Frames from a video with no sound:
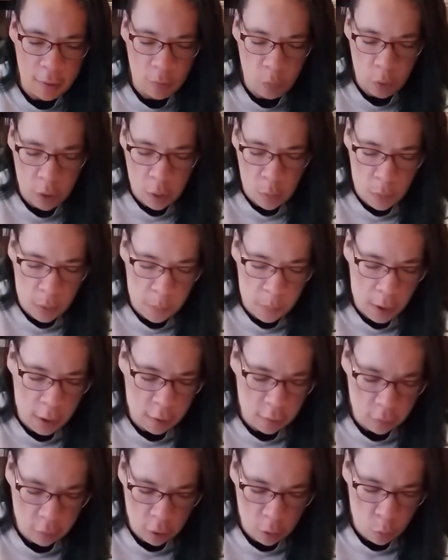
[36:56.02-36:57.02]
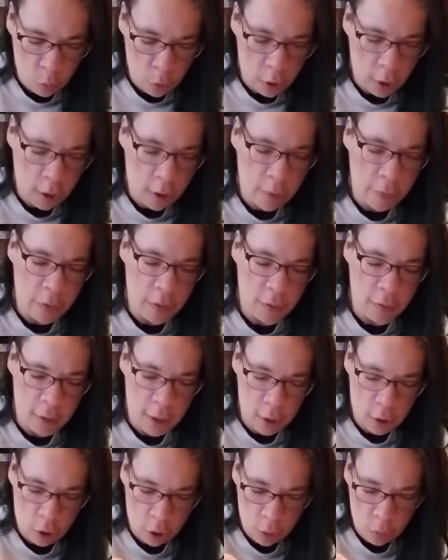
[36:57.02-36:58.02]
when I went back to start working on this
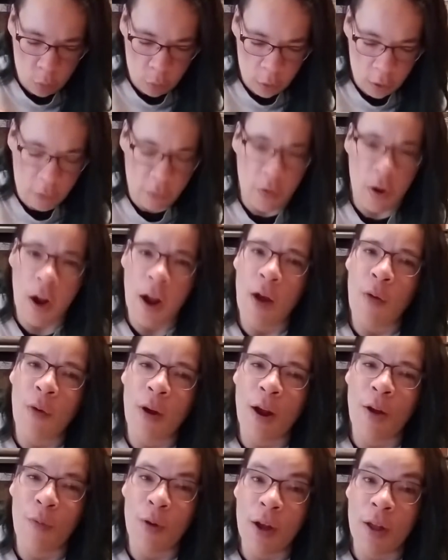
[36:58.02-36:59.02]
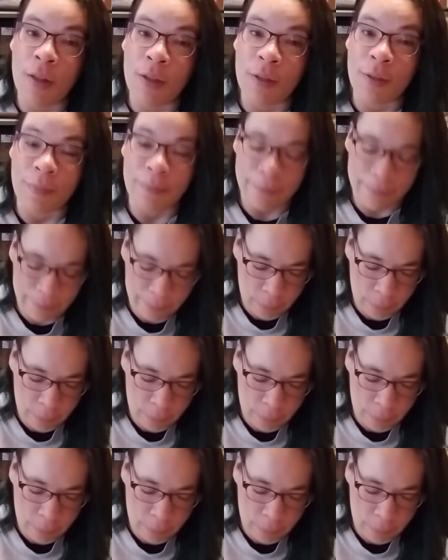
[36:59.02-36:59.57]
that I couldn't really figure out where I was,